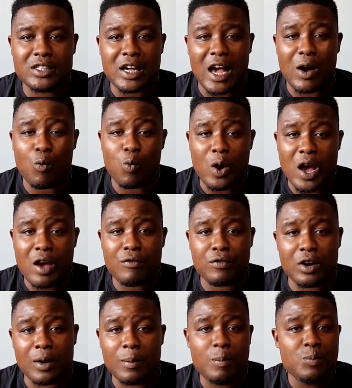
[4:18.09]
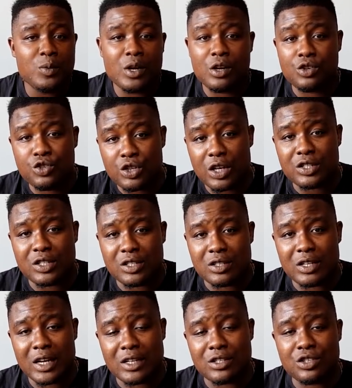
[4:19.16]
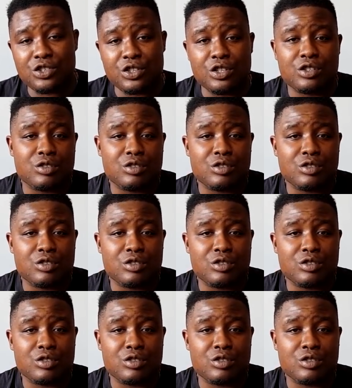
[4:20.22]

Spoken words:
However, just as an addition